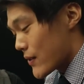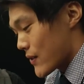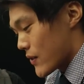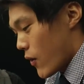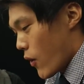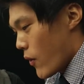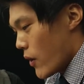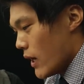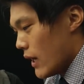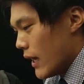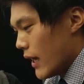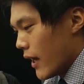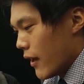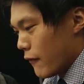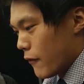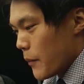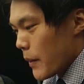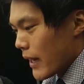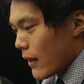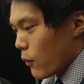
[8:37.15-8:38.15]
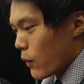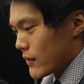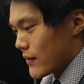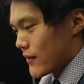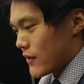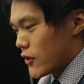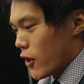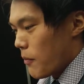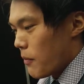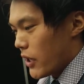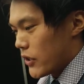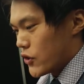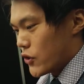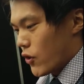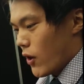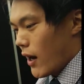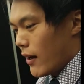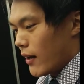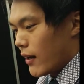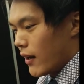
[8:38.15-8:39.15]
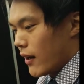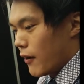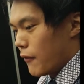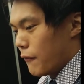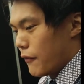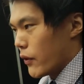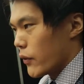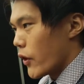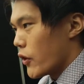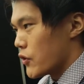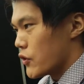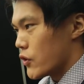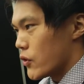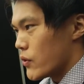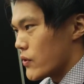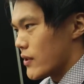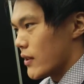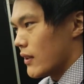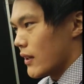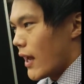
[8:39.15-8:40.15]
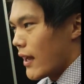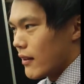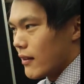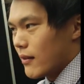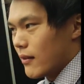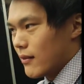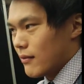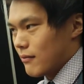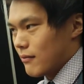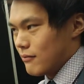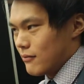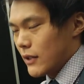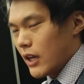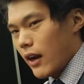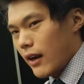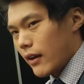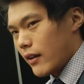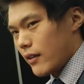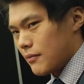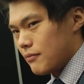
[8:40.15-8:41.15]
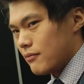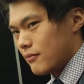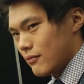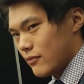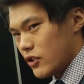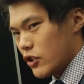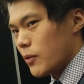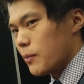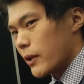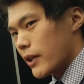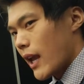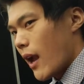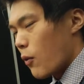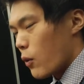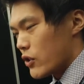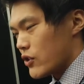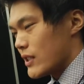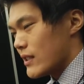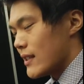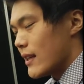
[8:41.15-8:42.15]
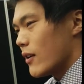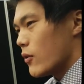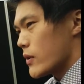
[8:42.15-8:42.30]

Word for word: So for me, it wasn't so much trying to fill those shoes and, and kind of duplicate what she did.